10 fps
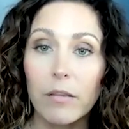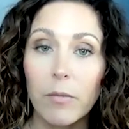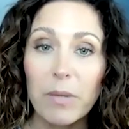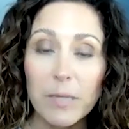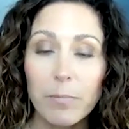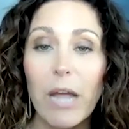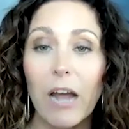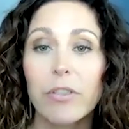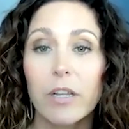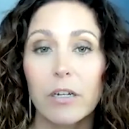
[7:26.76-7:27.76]
the people
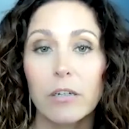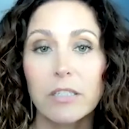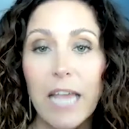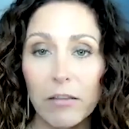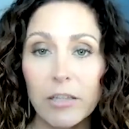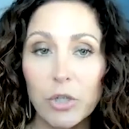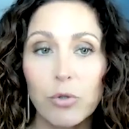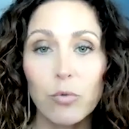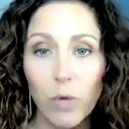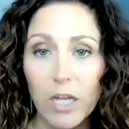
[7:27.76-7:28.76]
out there telling you
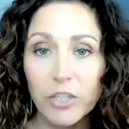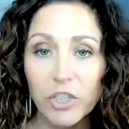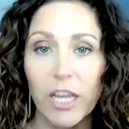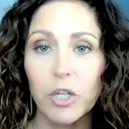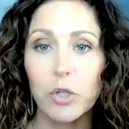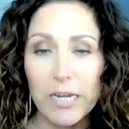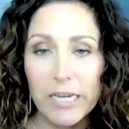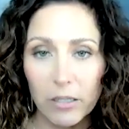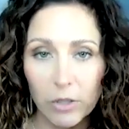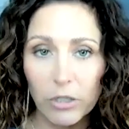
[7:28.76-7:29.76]
to rush and
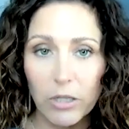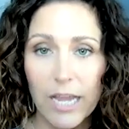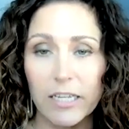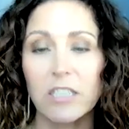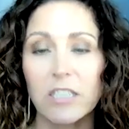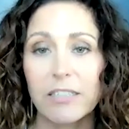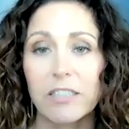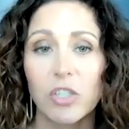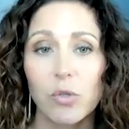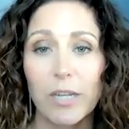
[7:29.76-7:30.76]
create a lookalike as
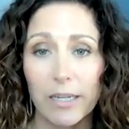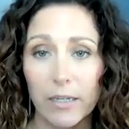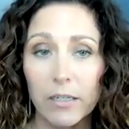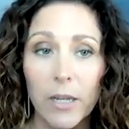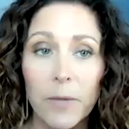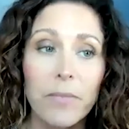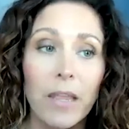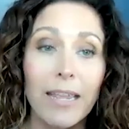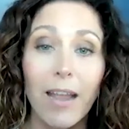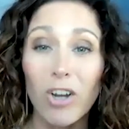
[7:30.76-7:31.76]
fast as you can
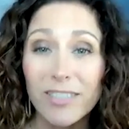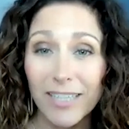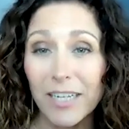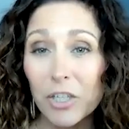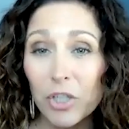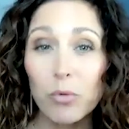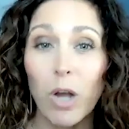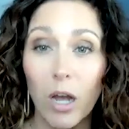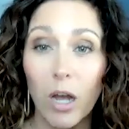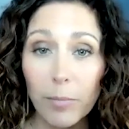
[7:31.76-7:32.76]
are setting you
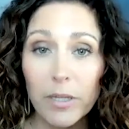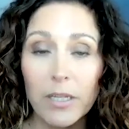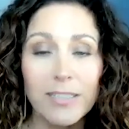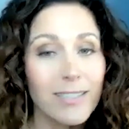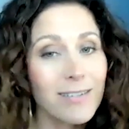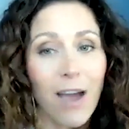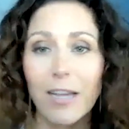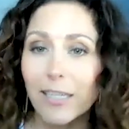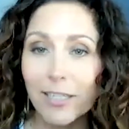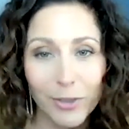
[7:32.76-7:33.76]
up to
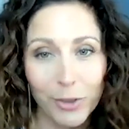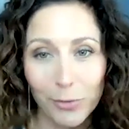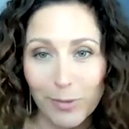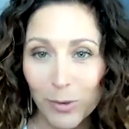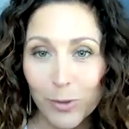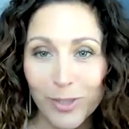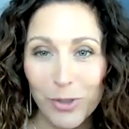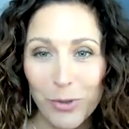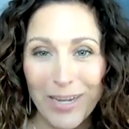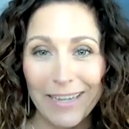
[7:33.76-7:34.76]
not get as good a results
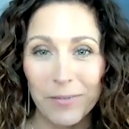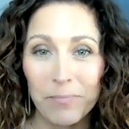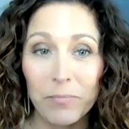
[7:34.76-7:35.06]
as you can.